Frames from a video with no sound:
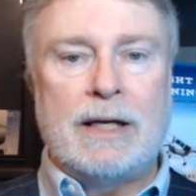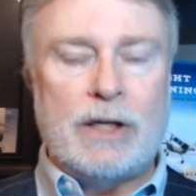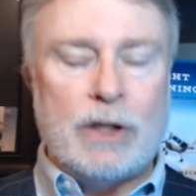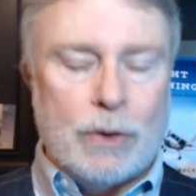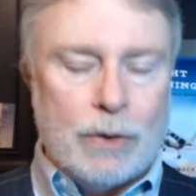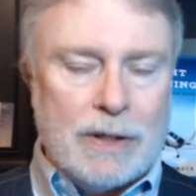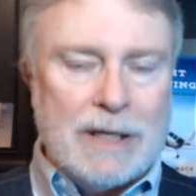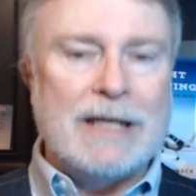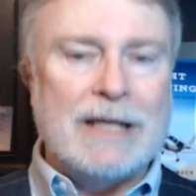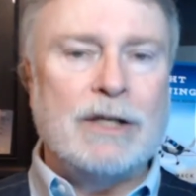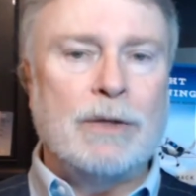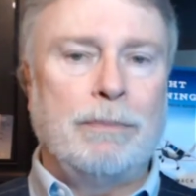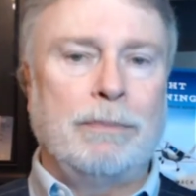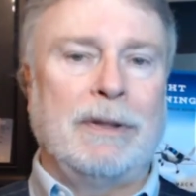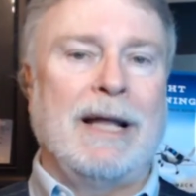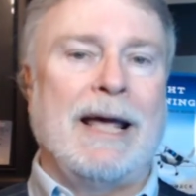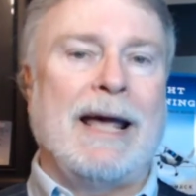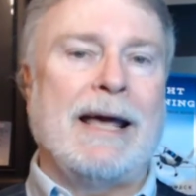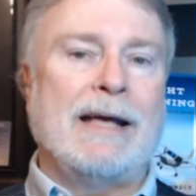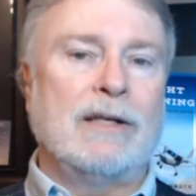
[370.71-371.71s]
You need to
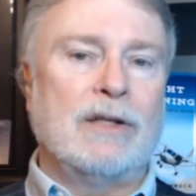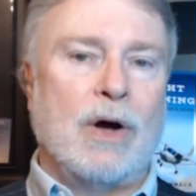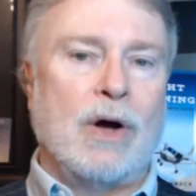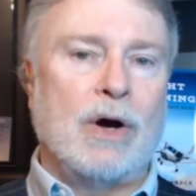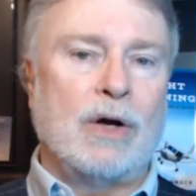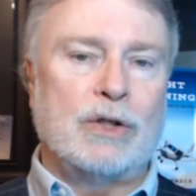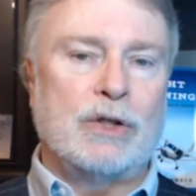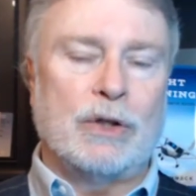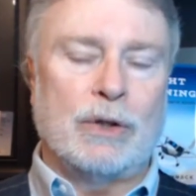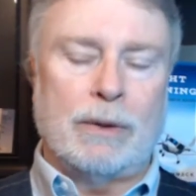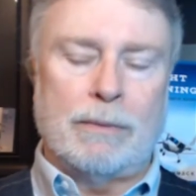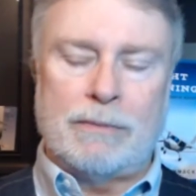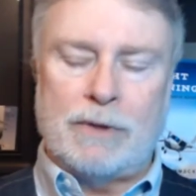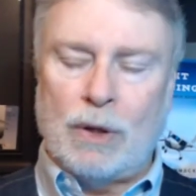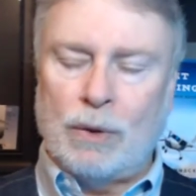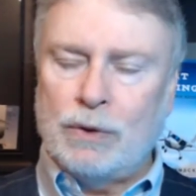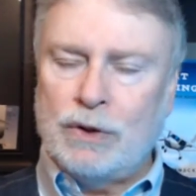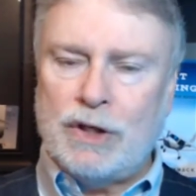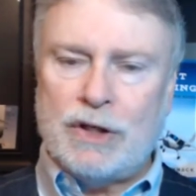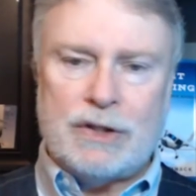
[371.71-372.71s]
plan long-term.
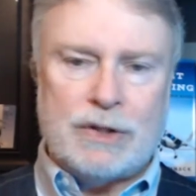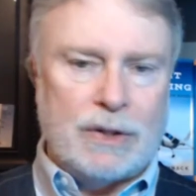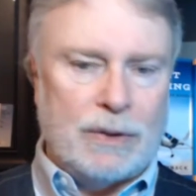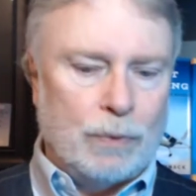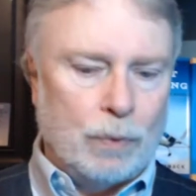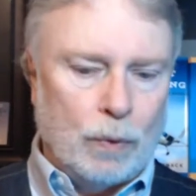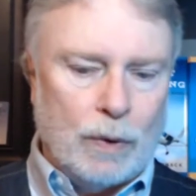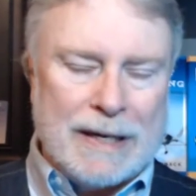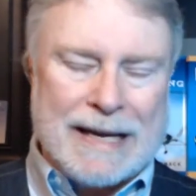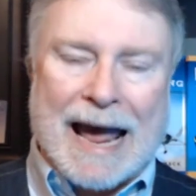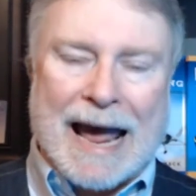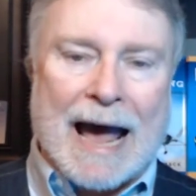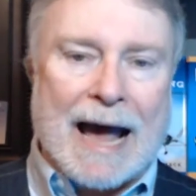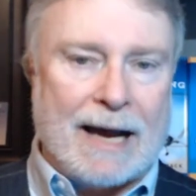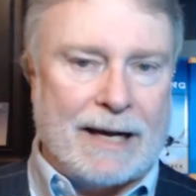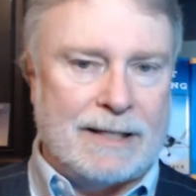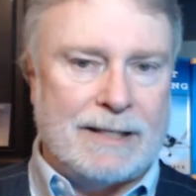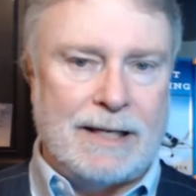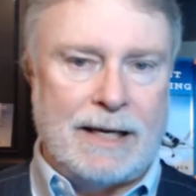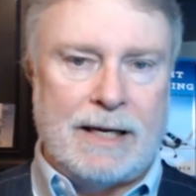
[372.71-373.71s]
Don't just
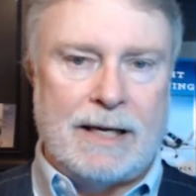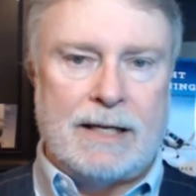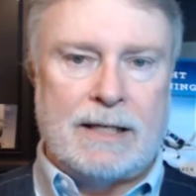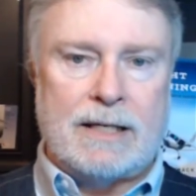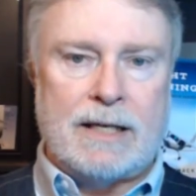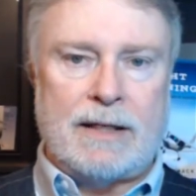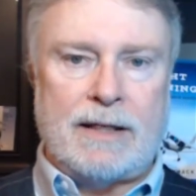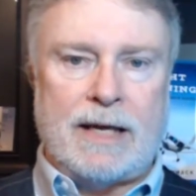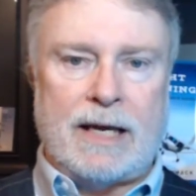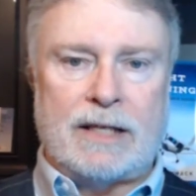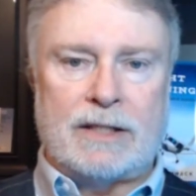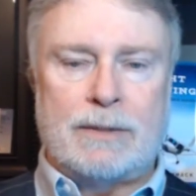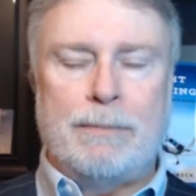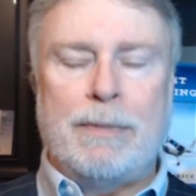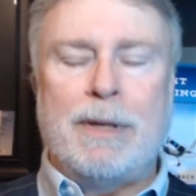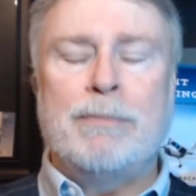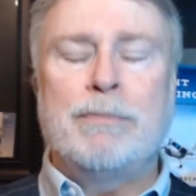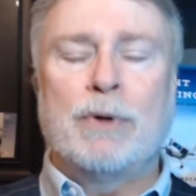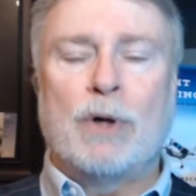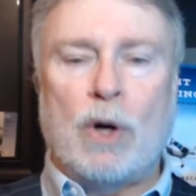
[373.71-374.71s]
react to things.
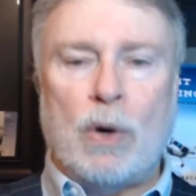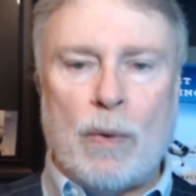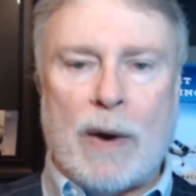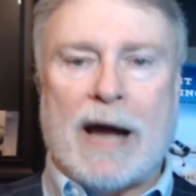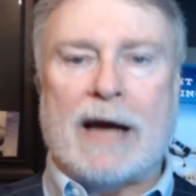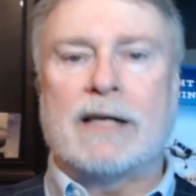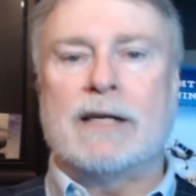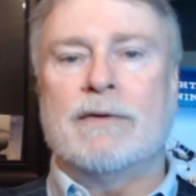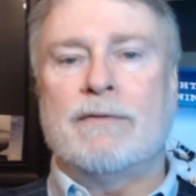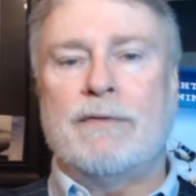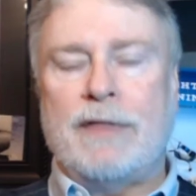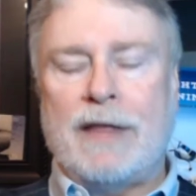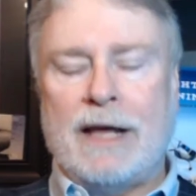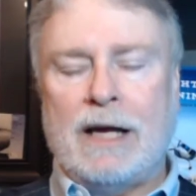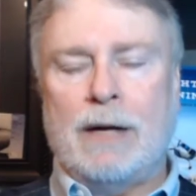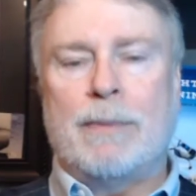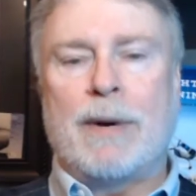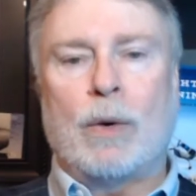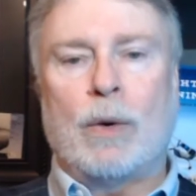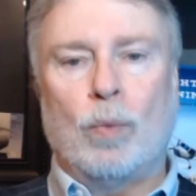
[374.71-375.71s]
Be proactive.
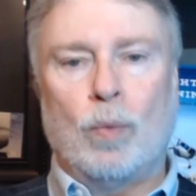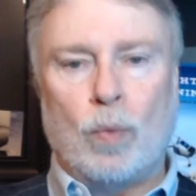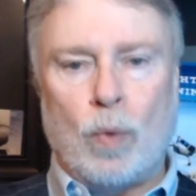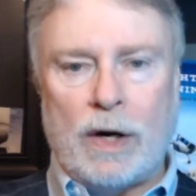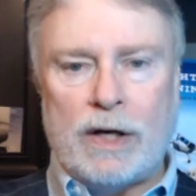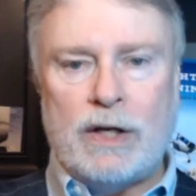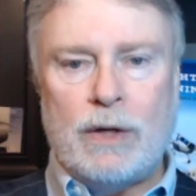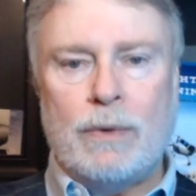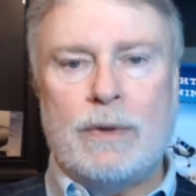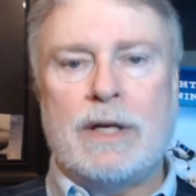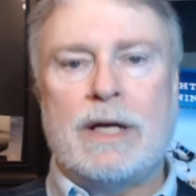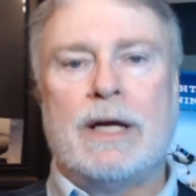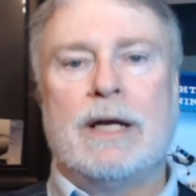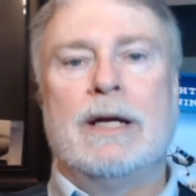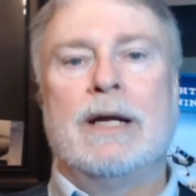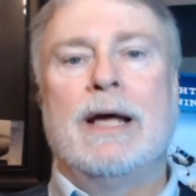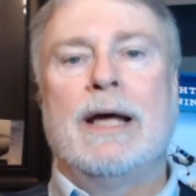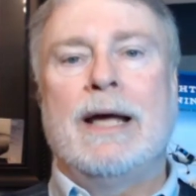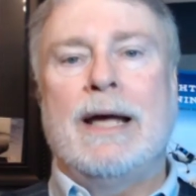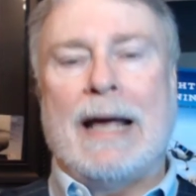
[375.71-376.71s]
Think about what you
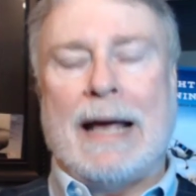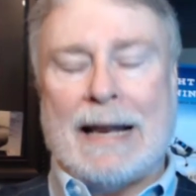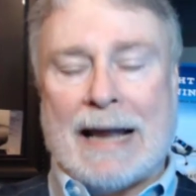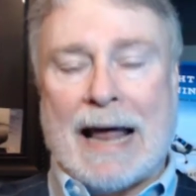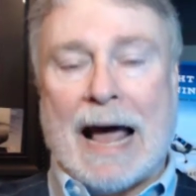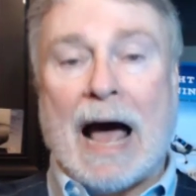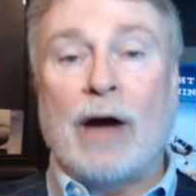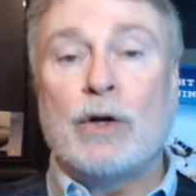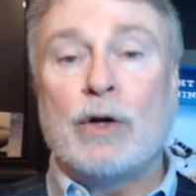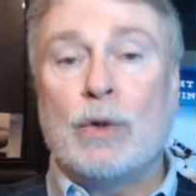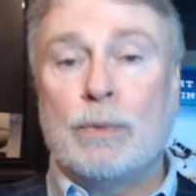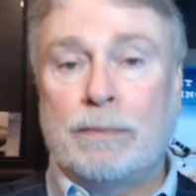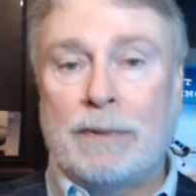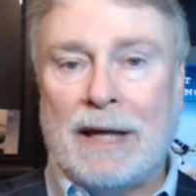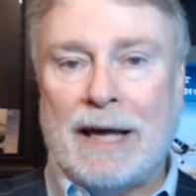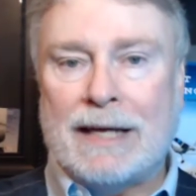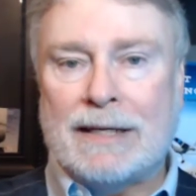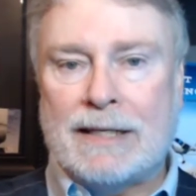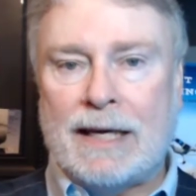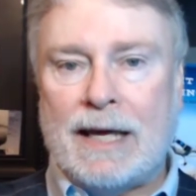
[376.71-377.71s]
need and how you
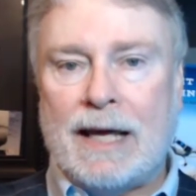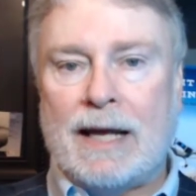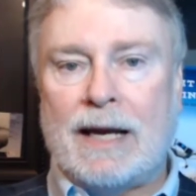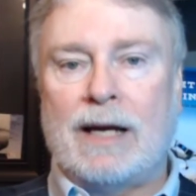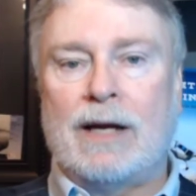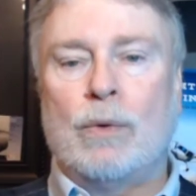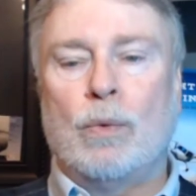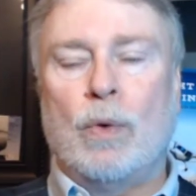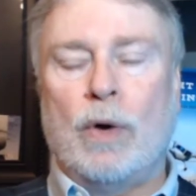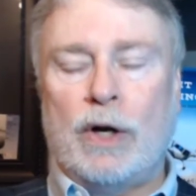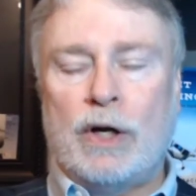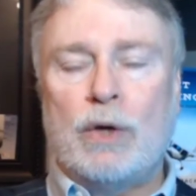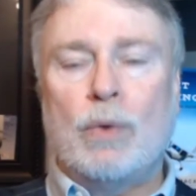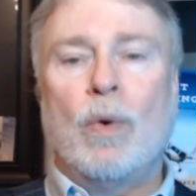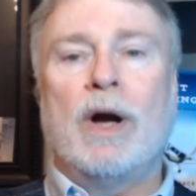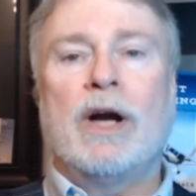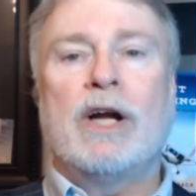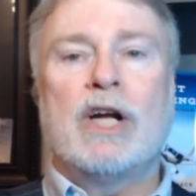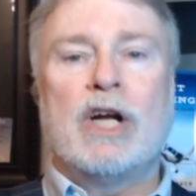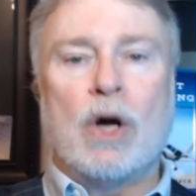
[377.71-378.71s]
plan to get it. Where do you
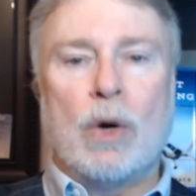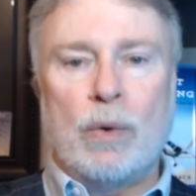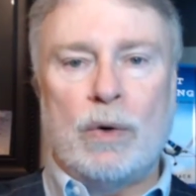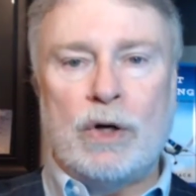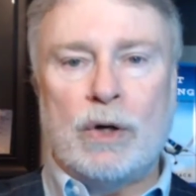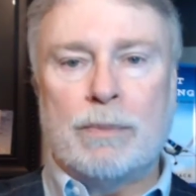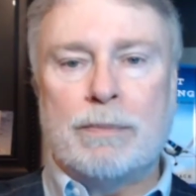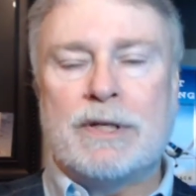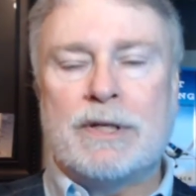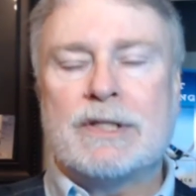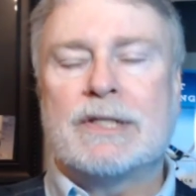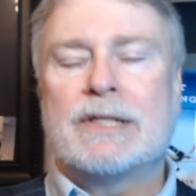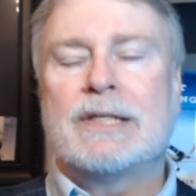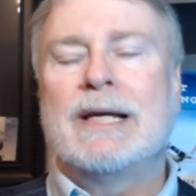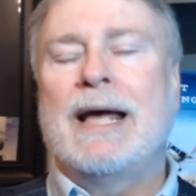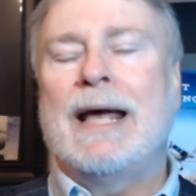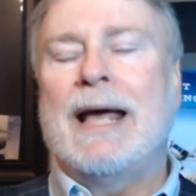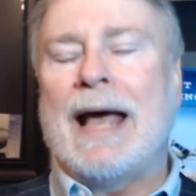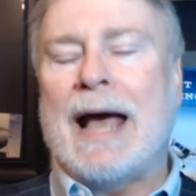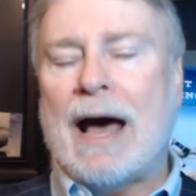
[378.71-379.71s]
want to go in your business?
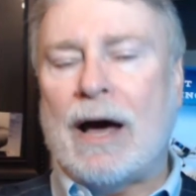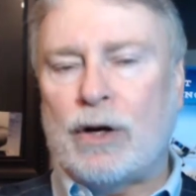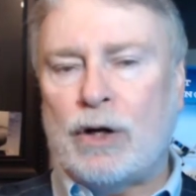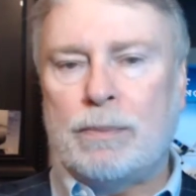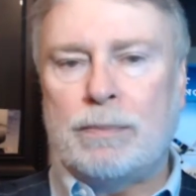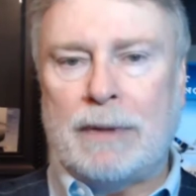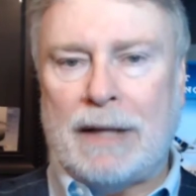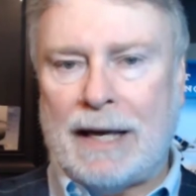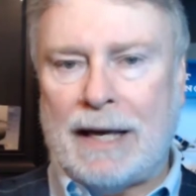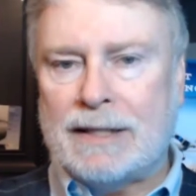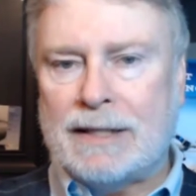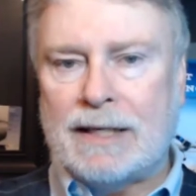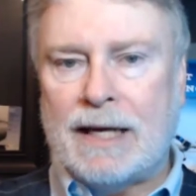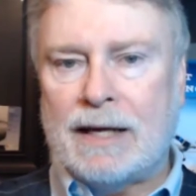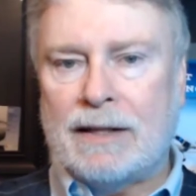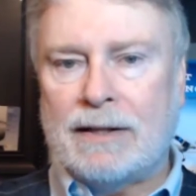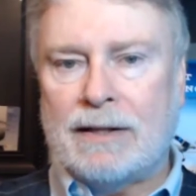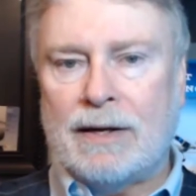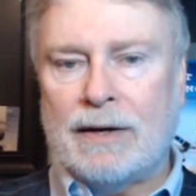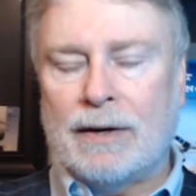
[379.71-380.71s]
How do you plan to
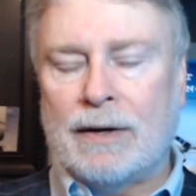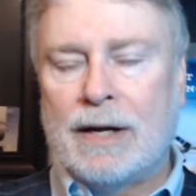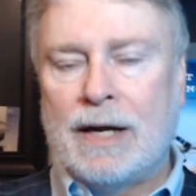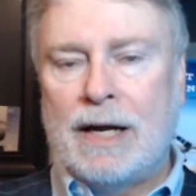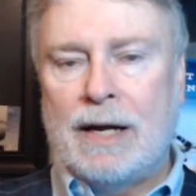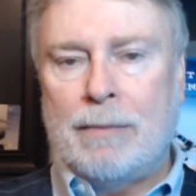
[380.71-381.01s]
get there?